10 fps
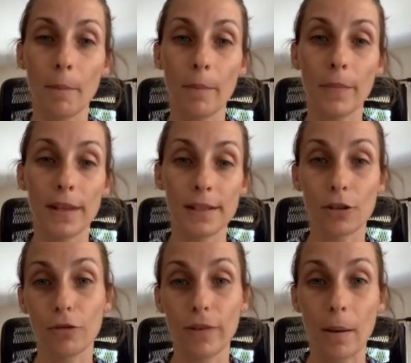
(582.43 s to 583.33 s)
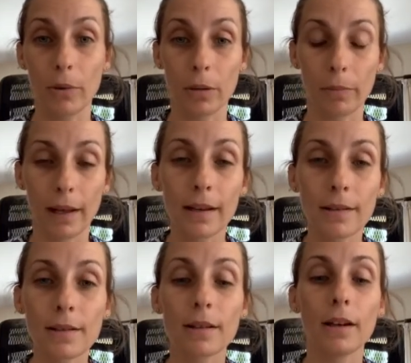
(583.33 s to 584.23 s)
these are a fabric
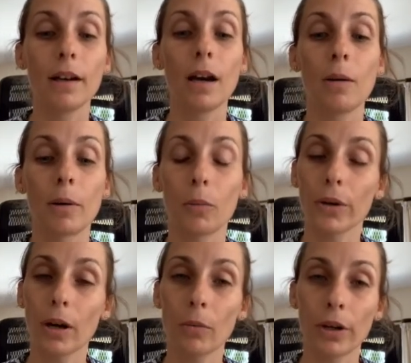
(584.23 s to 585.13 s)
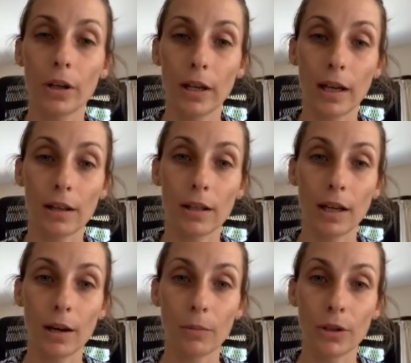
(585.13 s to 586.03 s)
blend, but the other thing
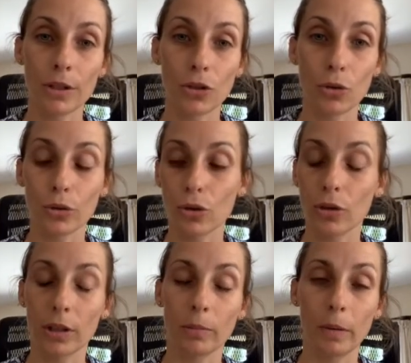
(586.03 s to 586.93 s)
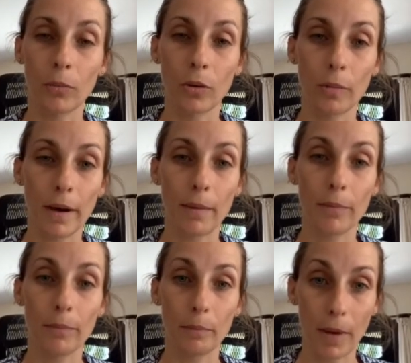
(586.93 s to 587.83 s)
I wanted to talk to you a little bit more about
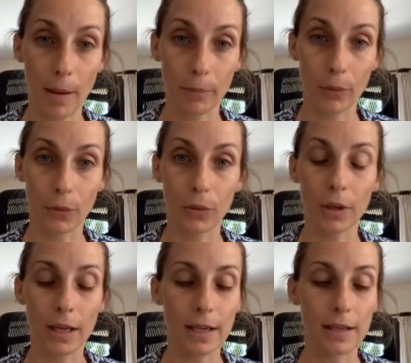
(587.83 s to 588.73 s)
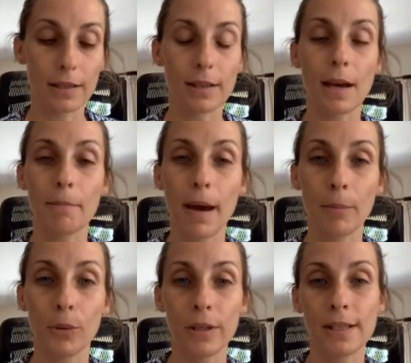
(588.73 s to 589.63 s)
bamboo is that
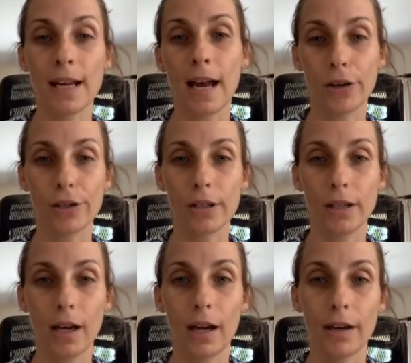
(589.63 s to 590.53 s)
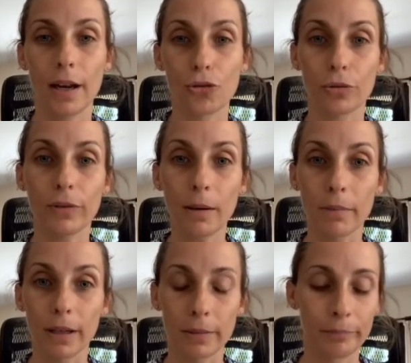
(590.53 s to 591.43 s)
bamboo isn't actually a natural
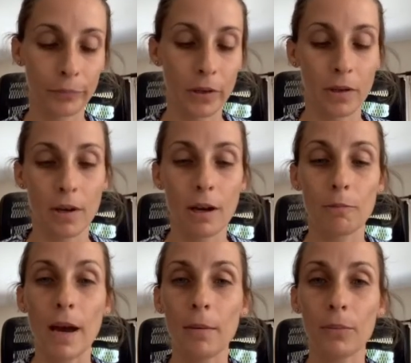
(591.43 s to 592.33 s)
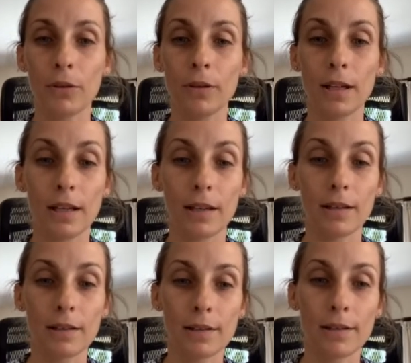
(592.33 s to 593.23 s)
fabric. Bamboo
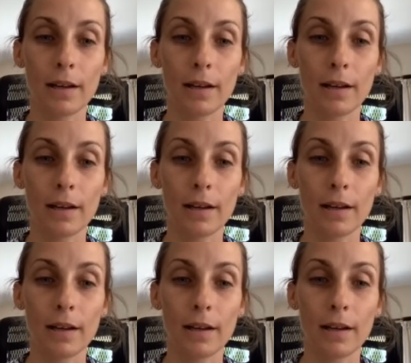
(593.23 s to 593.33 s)
is,